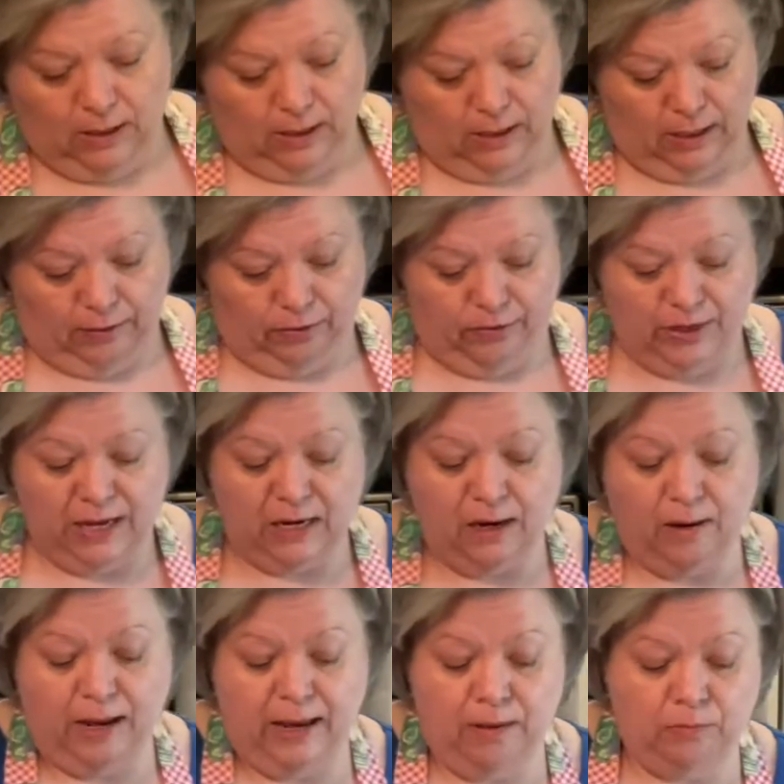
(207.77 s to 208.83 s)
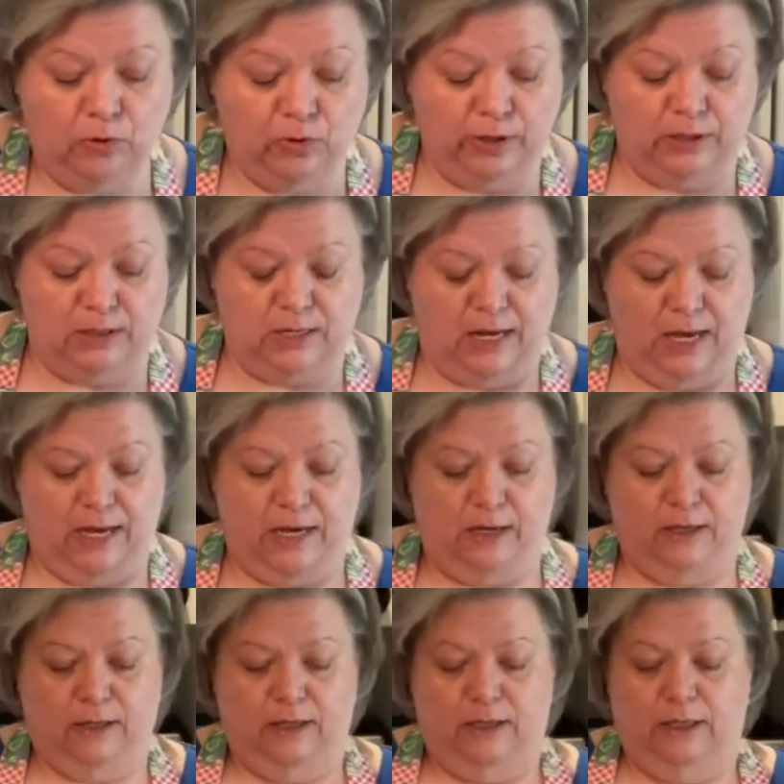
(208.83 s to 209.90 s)
And then I am going to take
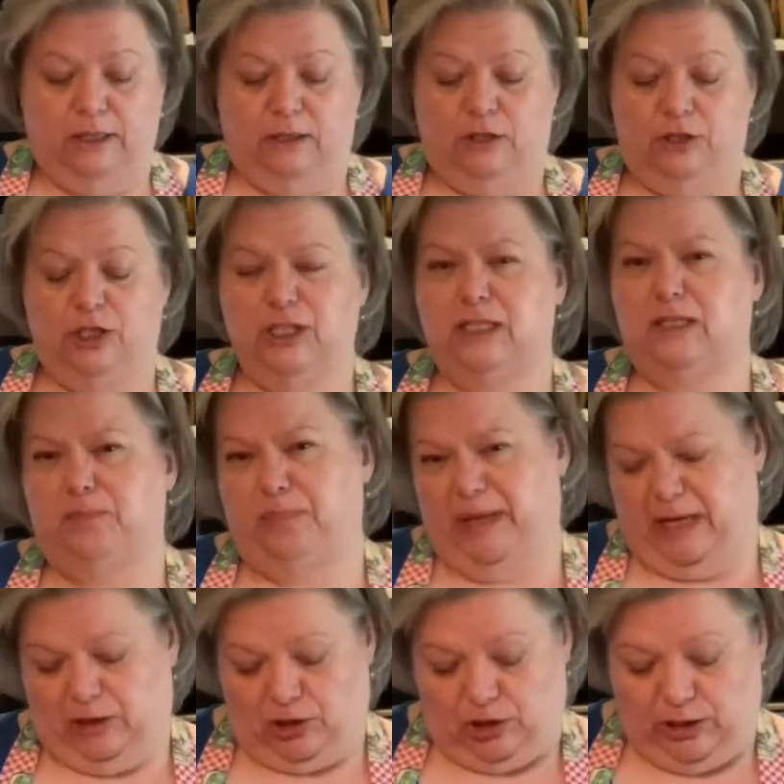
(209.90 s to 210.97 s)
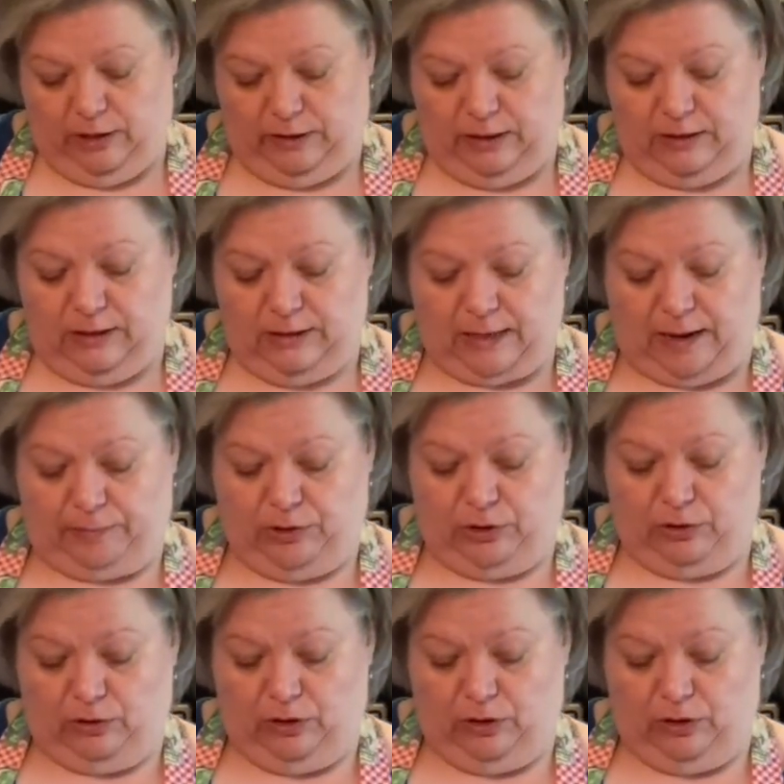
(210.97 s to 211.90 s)
just a pinch. Now this is optional.